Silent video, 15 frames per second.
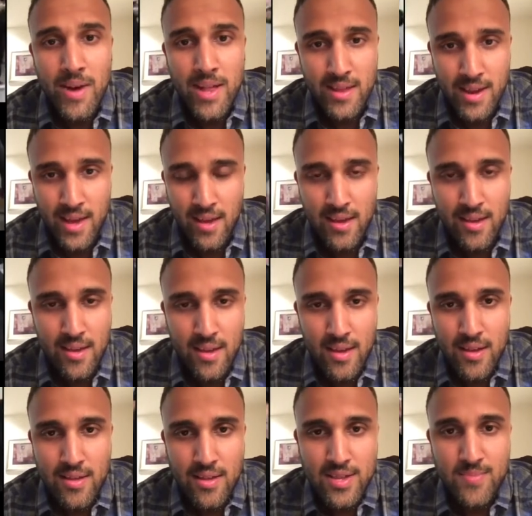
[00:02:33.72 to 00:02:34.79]
melody
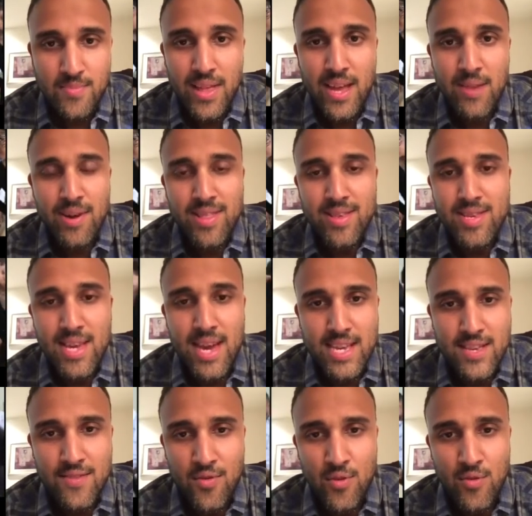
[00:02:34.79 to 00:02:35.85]
that's played by the
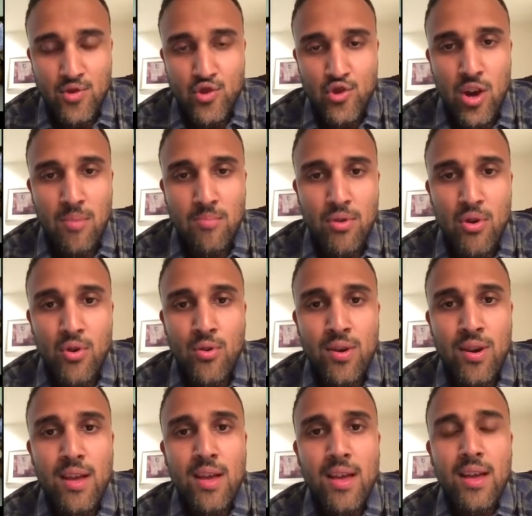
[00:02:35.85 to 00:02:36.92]
saxophone,
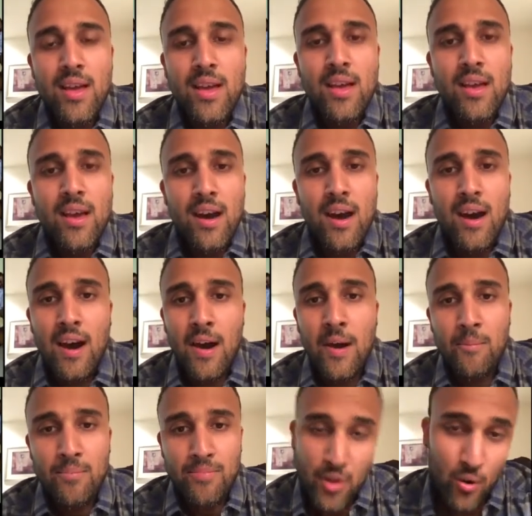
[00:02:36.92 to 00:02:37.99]
trombone,
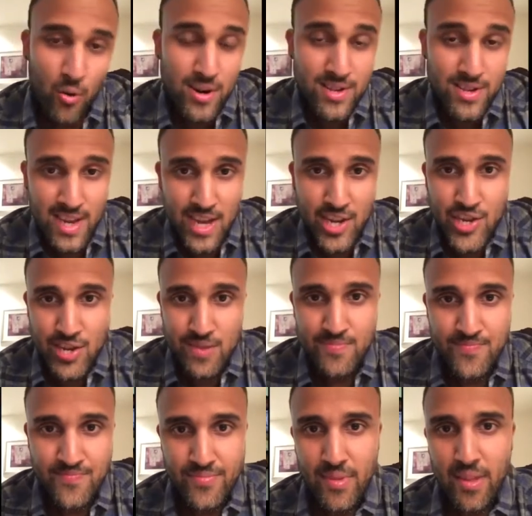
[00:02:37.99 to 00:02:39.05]
the horn section.